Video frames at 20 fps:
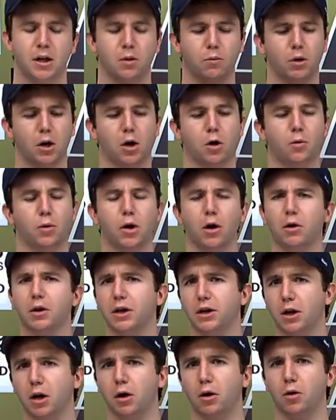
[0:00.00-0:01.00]
Well, we already
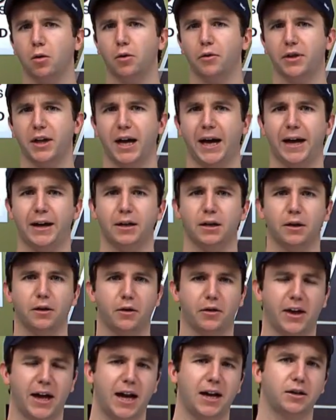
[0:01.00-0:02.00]
know that
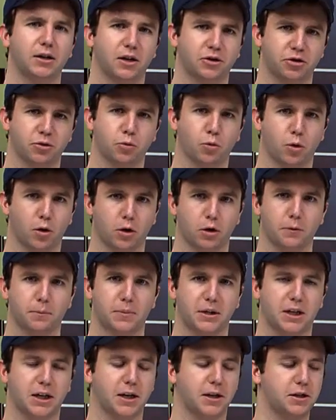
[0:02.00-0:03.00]
that doesn't work
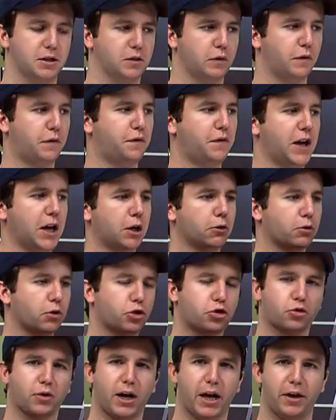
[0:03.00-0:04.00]
because Federer
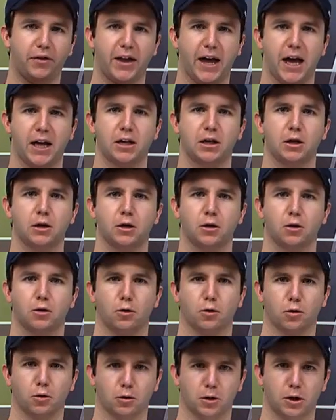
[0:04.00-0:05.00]
tried that
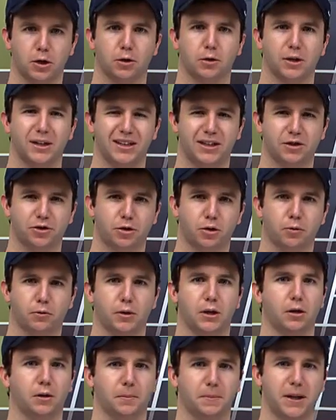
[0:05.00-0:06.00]
earlier in his career.